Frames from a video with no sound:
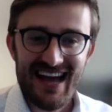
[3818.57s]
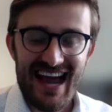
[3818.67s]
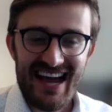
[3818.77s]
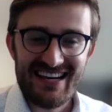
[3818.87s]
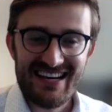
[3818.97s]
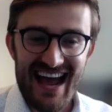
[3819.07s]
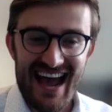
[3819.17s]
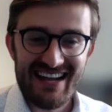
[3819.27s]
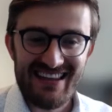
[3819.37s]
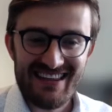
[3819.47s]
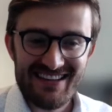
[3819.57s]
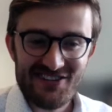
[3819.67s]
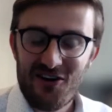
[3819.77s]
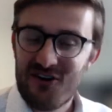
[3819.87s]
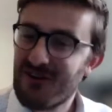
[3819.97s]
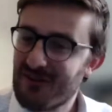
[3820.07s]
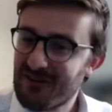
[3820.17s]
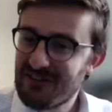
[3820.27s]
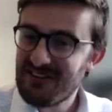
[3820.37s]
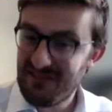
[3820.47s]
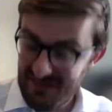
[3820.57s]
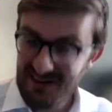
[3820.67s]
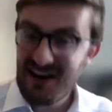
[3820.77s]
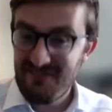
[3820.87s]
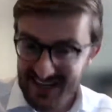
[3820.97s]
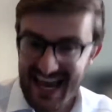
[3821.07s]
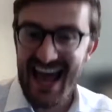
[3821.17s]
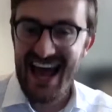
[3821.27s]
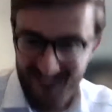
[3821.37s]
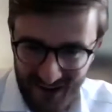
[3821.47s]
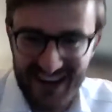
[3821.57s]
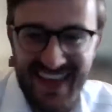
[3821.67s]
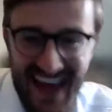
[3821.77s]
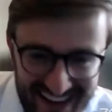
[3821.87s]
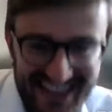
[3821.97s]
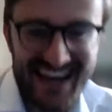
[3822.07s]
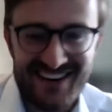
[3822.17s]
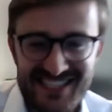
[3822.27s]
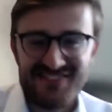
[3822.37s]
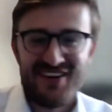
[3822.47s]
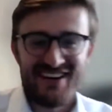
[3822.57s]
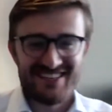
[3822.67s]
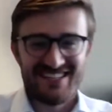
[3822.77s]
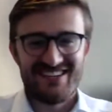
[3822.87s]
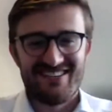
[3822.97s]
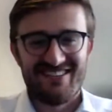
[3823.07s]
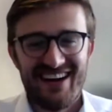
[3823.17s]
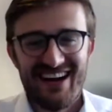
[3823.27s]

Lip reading: And so the federal government can work in the healthcare sphere too,